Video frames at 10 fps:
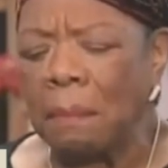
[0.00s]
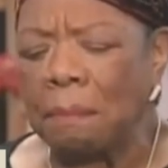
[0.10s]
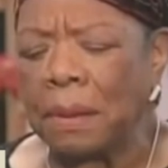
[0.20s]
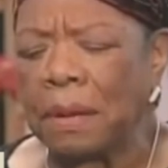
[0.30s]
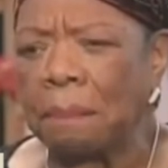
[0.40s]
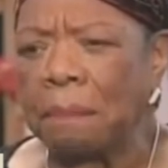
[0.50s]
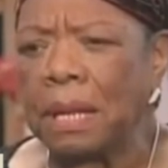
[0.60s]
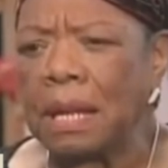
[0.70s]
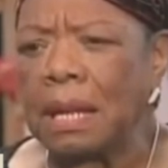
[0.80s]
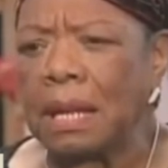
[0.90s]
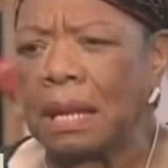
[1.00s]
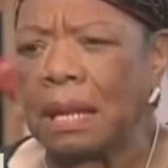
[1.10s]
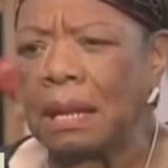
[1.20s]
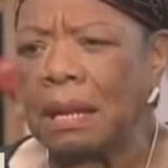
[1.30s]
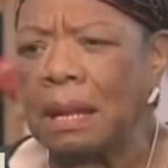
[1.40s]
but a plea
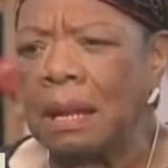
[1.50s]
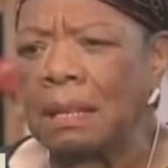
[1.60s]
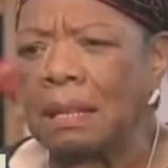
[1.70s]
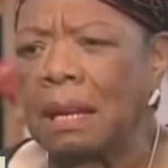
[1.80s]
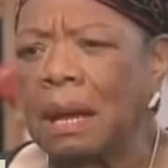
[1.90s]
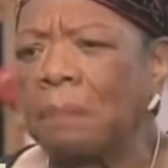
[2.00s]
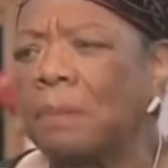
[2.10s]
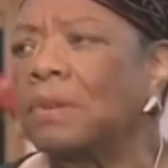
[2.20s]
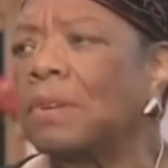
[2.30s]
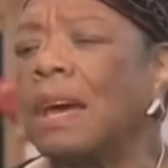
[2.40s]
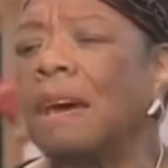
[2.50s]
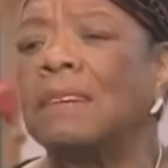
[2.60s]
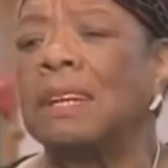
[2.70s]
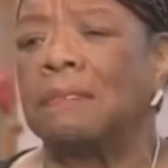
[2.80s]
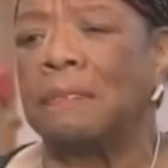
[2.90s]
that upward to
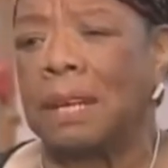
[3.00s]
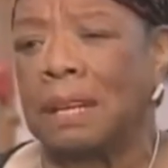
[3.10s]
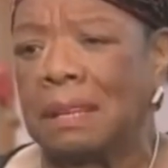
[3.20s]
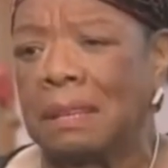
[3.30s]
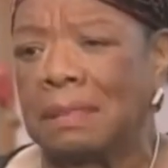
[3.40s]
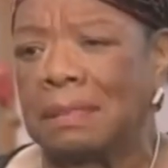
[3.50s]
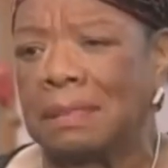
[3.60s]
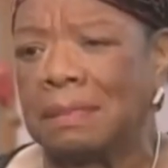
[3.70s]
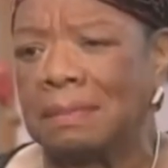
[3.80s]
heaven it flings.